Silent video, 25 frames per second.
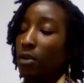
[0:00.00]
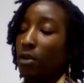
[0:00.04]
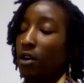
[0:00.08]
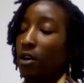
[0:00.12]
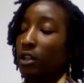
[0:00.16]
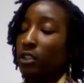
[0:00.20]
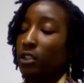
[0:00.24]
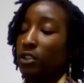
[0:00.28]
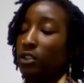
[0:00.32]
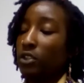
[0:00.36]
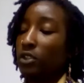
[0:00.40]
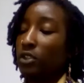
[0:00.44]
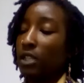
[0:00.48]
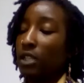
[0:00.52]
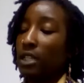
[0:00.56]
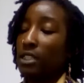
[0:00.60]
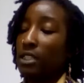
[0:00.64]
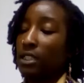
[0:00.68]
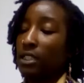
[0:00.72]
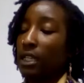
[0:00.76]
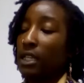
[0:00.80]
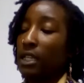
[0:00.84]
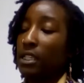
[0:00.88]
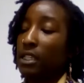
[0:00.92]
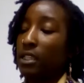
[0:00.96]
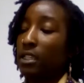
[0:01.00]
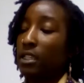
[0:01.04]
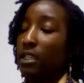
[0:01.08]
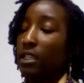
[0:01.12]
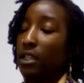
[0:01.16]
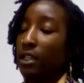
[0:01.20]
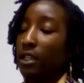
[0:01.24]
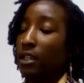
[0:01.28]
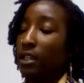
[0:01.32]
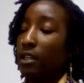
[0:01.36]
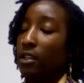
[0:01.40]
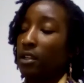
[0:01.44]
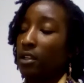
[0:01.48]
March 2019.
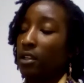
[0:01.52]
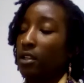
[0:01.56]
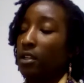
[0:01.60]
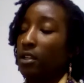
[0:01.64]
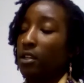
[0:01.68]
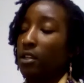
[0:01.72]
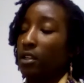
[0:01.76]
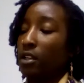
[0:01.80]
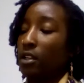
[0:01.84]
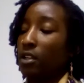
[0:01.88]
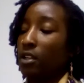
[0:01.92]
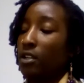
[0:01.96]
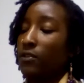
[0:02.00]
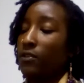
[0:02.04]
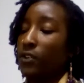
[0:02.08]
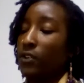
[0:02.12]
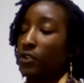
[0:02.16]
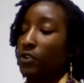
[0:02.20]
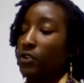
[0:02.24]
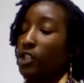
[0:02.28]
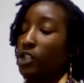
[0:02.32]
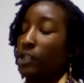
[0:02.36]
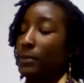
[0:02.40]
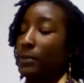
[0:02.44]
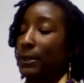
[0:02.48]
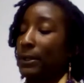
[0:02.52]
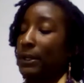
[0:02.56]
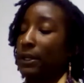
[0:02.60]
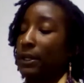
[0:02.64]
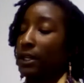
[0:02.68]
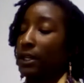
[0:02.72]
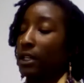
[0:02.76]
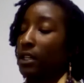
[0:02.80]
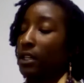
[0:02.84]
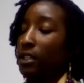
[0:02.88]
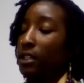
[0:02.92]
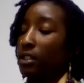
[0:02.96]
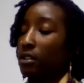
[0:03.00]
Universal
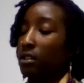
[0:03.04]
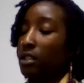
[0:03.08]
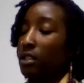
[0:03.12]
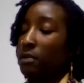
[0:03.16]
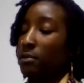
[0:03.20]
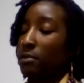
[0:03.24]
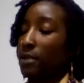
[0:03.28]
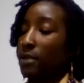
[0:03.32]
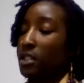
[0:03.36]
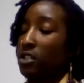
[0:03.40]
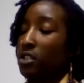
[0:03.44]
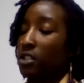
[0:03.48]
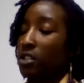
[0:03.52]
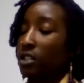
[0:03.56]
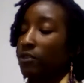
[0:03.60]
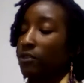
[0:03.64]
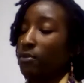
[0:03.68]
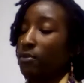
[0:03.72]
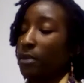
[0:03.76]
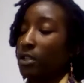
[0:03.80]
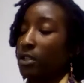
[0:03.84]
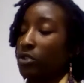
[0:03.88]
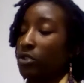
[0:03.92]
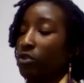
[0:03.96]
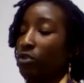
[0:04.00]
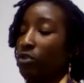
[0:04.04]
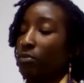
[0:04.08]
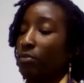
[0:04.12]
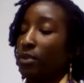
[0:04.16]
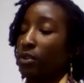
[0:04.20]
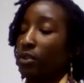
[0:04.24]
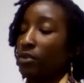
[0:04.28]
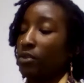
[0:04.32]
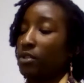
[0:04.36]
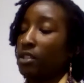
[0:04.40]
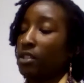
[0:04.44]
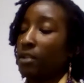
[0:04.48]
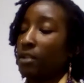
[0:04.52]
Spirit, give me messages for my
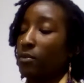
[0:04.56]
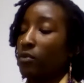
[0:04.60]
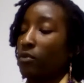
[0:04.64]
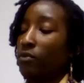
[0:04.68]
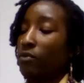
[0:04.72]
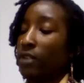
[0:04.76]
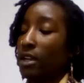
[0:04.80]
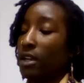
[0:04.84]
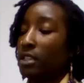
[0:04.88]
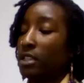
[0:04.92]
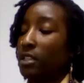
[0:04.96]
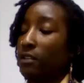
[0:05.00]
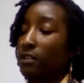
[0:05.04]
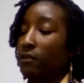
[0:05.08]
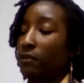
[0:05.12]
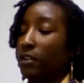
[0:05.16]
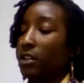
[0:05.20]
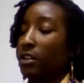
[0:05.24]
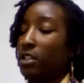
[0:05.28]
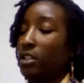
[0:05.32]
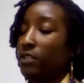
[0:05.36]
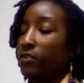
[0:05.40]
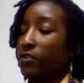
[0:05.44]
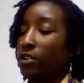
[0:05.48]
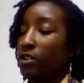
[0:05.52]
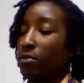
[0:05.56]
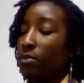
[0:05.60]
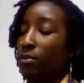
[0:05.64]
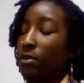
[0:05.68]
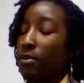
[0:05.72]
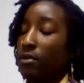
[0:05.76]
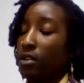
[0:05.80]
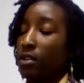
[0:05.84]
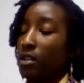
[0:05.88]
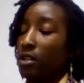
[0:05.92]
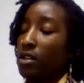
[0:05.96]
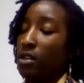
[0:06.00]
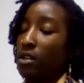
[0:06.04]
Scorpio, Sun, Moon, Rising, and Venus for the
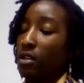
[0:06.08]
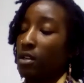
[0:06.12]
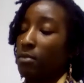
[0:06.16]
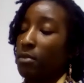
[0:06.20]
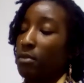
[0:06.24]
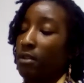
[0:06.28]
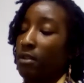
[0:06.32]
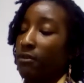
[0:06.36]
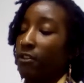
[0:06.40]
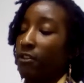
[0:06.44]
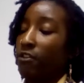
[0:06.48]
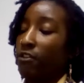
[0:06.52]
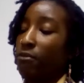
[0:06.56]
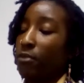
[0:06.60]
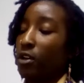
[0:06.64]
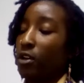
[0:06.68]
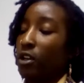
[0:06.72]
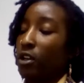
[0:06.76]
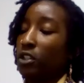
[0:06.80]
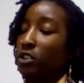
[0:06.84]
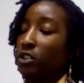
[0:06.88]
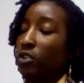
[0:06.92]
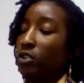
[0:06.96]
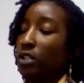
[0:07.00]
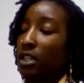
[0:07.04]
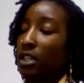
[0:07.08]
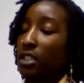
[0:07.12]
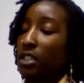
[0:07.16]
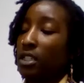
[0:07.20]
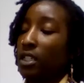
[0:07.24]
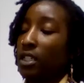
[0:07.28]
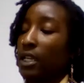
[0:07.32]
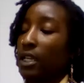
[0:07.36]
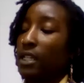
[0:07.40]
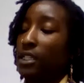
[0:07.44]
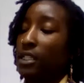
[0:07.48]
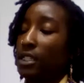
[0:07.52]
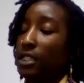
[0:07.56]
month of March
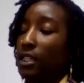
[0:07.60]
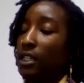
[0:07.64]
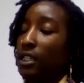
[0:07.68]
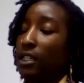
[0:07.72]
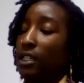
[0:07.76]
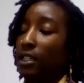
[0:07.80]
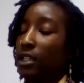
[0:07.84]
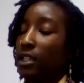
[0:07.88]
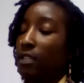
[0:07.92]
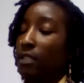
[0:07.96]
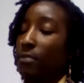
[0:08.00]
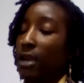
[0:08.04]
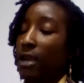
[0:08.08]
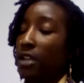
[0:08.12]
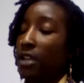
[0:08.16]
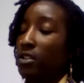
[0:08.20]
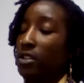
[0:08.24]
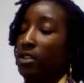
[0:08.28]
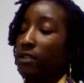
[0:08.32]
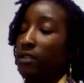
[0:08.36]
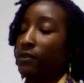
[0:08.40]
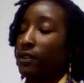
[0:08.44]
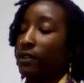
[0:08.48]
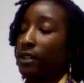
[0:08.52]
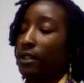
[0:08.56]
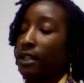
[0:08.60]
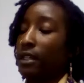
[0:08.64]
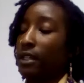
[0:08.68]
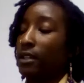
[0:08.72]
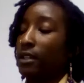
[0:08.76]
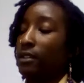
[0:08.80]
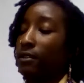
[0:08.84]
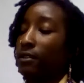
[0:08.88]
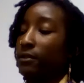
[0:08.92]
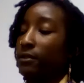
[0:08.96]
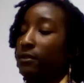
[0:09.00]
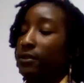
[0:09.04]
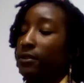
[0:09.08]
2019. In matters of the
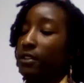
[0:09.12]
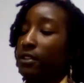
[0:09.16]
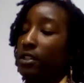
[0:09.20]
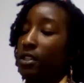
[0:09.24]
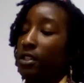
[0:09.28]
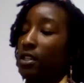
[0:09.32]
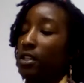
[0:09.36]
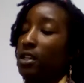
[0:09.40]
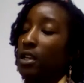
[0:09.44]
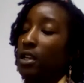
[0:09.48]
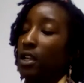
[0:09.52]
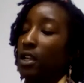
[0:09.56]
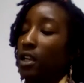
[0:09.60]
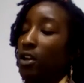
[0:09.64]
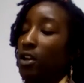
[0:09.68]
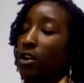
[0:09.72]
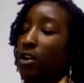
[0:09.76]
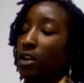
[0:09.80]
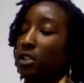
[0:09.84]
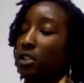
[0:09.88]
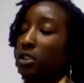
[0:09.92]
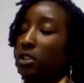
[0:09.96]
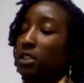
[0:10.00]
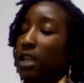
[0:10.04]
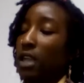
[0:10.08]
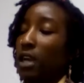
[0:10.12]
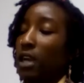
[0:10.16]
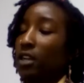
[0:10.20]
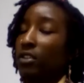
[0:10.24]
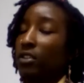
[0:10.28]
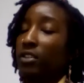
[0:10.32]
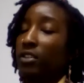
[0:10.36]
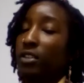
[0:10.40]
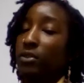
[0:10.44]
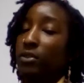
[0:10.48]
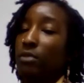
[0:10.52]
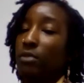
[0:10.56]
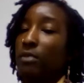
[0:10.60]
love, heart
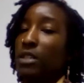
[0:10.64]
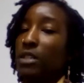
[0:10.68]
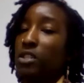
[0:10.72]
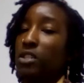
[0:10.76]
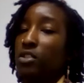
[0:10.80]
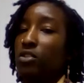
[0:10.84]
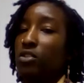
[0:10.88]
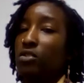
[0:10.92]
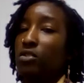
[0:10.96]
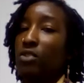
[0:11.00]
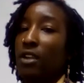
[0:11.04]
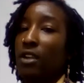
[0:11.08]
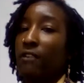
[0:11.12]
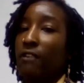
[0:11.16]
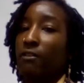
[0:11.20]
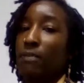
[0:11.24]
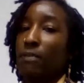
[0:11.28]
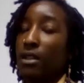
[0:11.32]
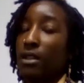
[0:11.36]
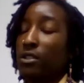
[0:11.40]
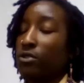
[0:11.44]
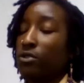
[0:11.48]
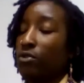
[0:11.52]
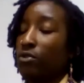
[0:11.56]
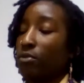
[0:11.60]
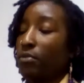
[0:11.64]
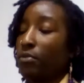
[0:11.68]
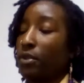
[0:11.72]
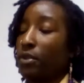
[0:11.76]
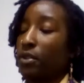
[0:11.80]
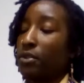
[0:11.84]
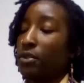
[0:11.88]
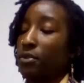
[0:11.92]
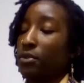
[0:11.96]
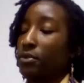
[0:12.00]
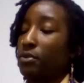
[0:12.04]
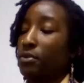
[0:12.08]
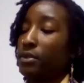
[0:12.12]
chakra. What message do you have for my
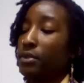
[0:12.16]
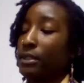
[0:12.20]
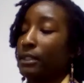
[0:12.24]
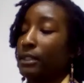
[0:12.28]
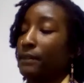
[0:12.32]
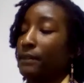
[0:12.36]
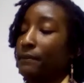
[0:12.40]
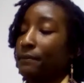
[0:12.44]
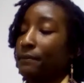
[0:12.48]
Scorpios?